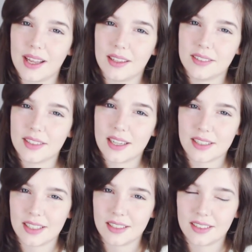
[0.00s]
and
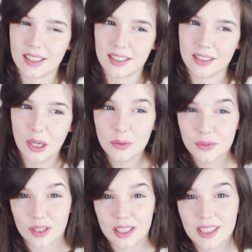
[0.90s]
edit it and
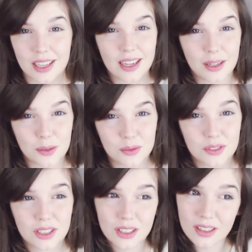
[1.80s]
hopefully get it out
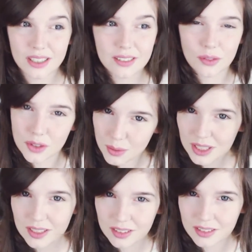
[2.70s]
tonight on the
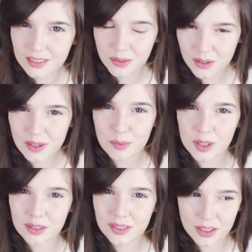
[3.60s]
20th of
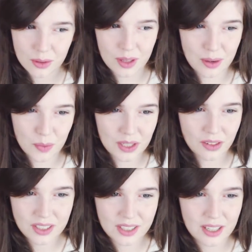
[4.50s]
November. So then when
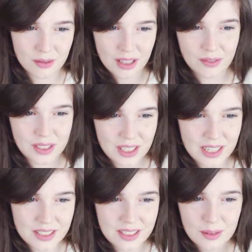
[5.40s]
I say the relevant
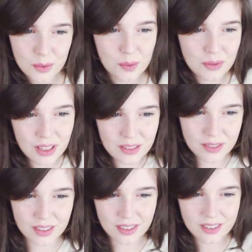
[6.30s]
dates, it will be
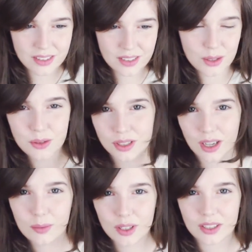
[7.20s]
relevant to the
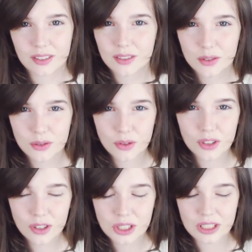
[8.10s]
timeline
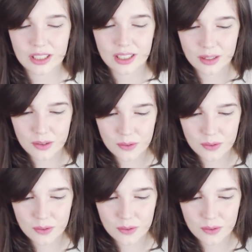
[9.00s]
chronologically